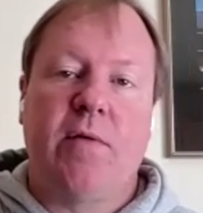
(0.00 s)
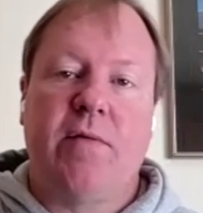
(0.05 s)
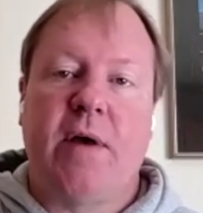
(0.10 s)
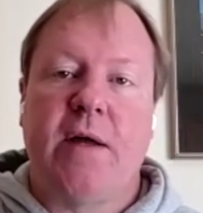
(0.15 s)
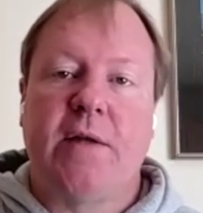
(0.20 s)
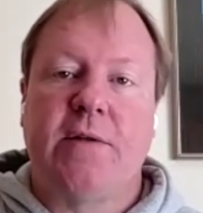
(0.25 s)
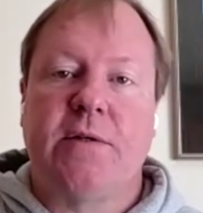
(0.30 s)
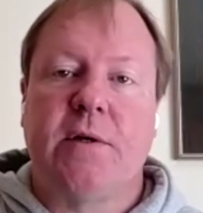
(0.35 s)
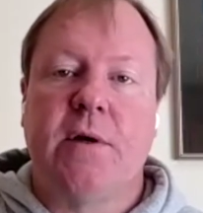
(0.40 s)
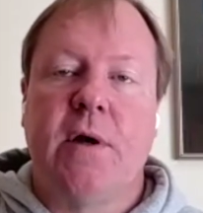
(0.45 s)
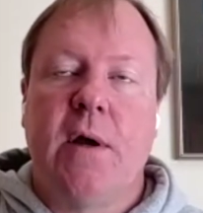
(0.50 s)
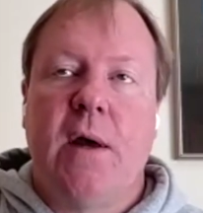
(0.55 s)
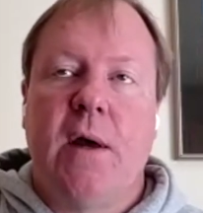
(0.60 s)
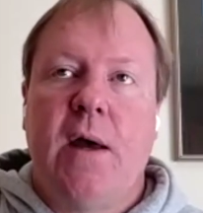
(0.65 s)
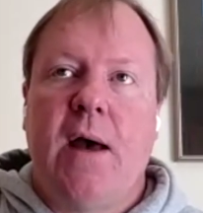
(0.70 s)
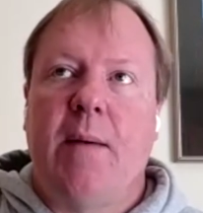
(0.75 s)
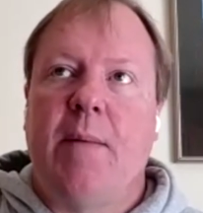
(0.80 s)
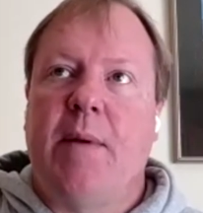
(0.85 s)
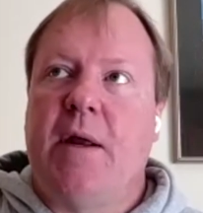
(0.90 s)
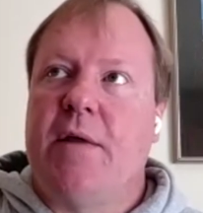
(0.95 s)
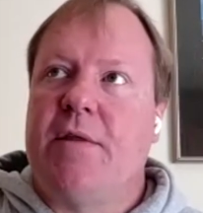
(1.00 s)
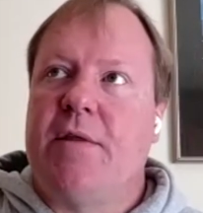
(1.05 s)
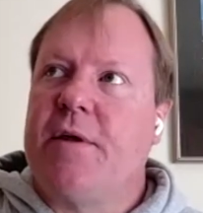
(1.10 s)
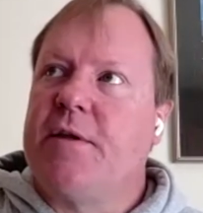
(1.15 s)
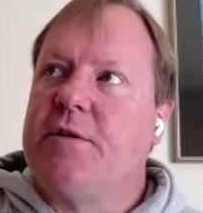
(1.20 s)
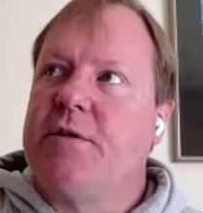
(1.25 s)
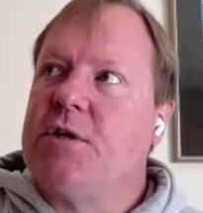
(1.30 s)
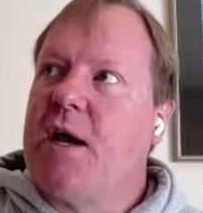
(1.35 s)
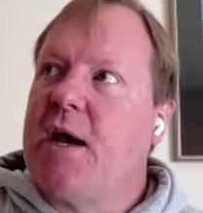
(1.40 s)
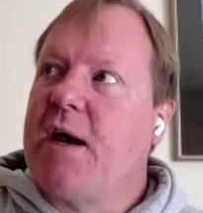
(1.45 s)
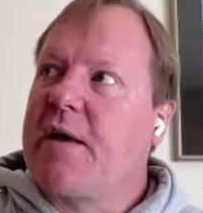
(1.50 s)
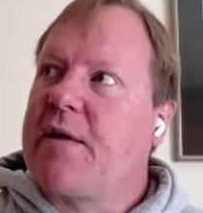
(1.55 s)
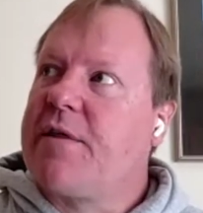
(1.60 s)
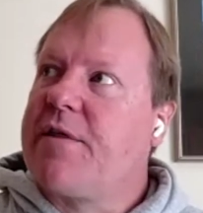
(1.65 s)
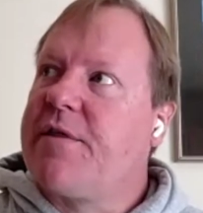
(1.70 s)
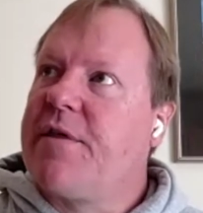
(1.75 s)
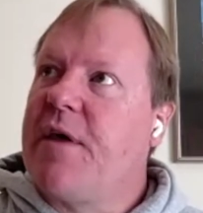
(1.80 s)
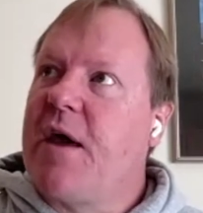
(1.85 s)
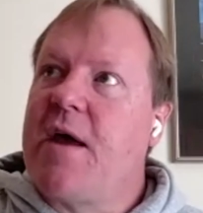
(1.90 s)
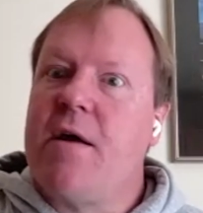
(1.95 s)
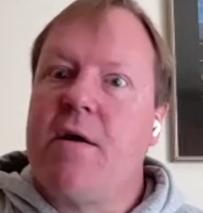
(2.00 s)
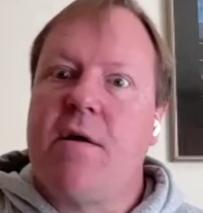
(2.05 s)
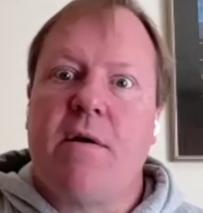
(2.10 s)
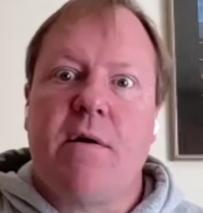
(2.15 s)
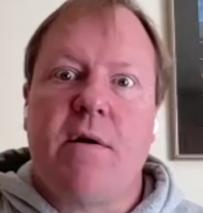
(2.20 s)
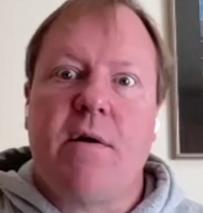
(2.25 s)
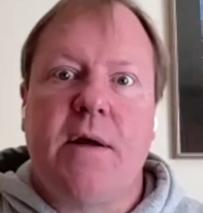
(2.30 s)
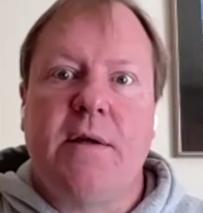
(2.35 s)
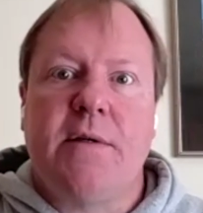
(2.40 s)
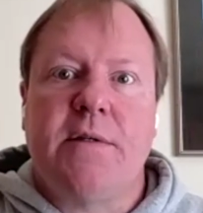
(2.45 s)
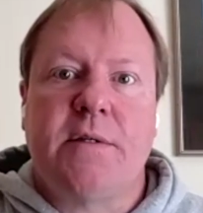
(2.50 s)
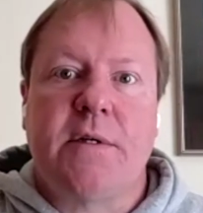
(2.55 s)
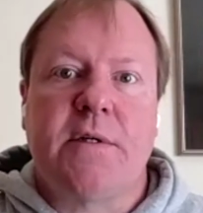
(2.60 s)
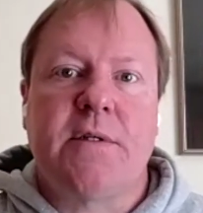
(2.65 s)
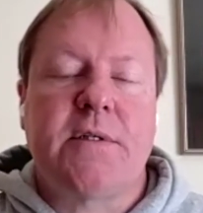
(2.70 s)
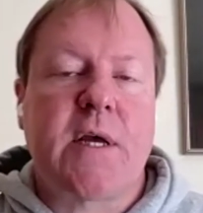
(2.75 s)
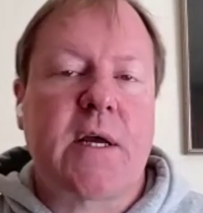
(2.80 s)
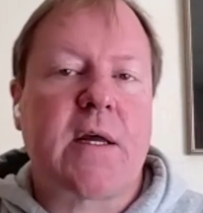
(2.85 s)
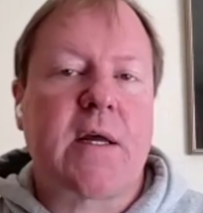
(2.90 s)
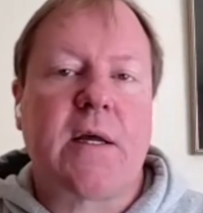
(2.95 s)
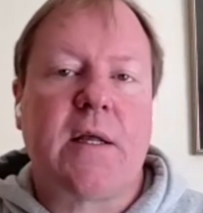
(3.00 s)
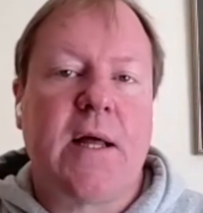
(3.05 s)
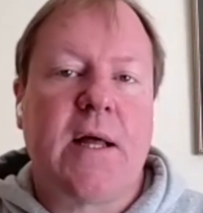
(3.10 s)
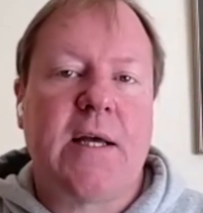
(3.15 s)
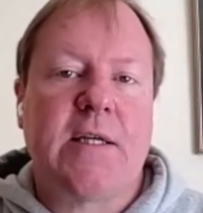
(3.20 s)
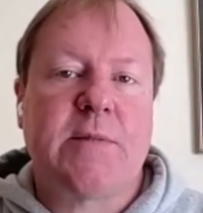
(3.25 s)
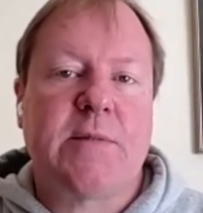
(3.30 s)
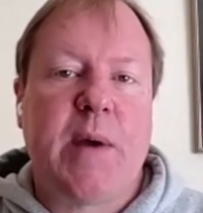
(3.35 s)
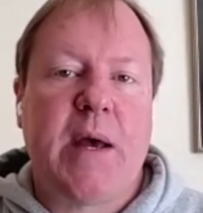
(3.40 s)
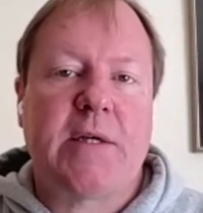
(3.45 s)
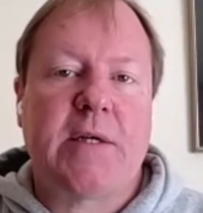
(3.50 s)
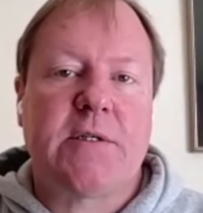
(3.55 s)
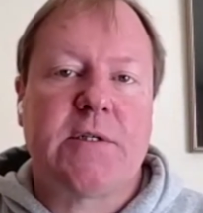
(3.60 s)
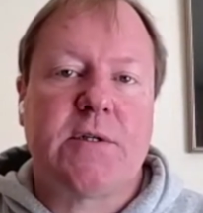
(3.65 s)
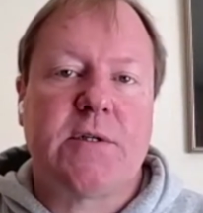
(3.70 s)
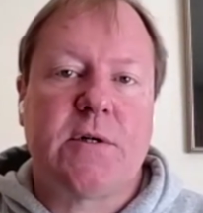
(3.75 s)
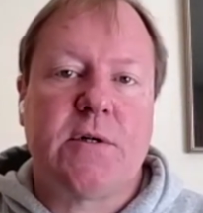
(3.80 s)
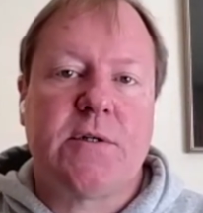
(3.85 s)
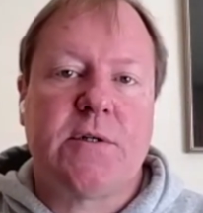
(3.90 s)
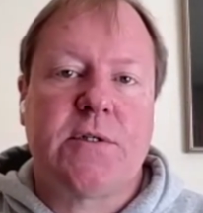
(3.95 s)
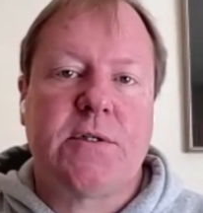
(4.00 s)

have had to, I mean, I think Jack Thayer is a second class passenger.